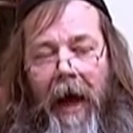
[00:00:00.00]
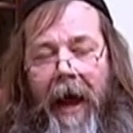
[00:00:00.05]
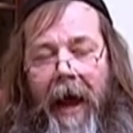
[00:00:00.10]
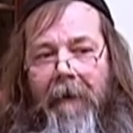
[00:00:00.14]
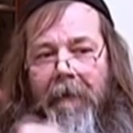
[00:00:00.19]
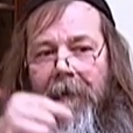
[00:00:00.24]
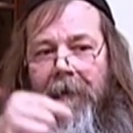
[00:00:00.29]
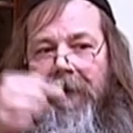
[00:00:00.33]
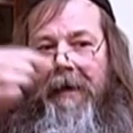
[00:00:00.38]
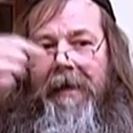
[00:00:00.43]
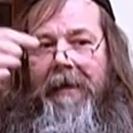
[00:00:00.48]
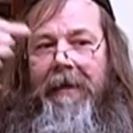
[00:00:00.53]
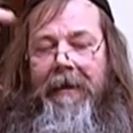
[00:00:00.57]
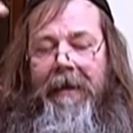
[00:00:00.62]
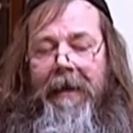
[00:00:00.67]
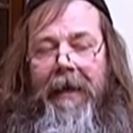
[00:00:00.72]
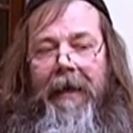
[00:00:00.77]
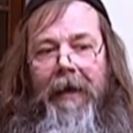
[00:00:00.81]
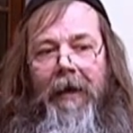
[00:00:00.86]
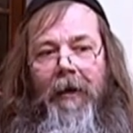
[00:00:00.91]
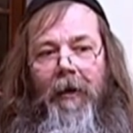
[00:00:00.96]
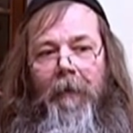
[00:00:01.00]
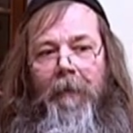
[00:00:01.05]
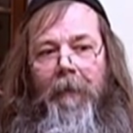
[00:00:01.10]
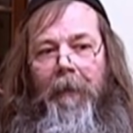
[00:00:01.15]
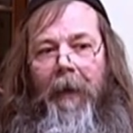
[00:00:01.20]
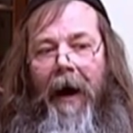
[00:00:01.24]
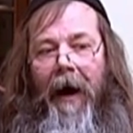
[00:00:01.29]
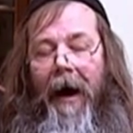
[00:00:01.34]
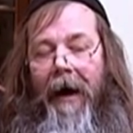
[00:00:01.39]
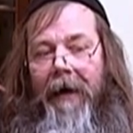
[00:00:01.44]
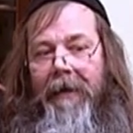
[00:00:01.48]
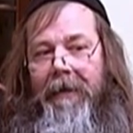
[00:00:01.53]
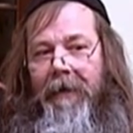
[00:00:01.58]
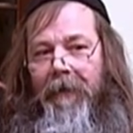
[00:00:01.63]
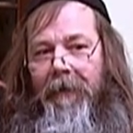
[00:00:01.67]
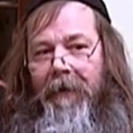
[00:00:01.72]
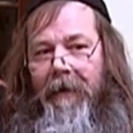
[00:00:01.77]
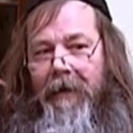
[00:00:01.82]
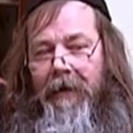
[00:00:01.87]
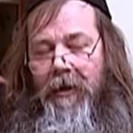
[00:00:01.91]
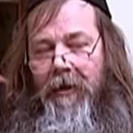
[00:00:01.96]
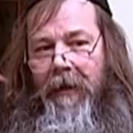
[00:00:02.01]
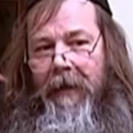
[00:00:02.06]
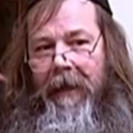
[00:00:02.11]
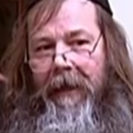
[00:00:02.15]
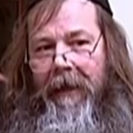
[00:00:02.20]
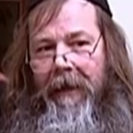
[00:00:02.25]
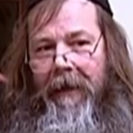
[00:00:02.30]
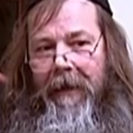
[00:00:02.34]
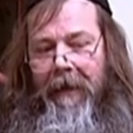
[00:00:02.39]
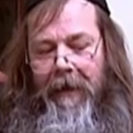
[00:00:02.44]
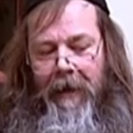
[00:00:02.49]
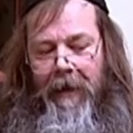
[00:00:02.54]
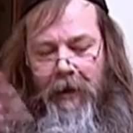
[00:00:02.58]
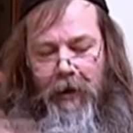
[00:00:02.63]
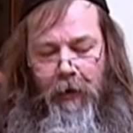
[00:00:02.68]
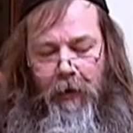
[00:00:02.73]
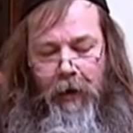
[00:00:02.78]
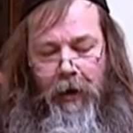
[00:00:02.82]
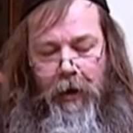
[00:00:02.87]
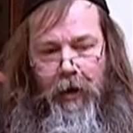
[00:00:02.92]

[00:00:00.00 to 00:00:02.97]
every single part of the tree, to the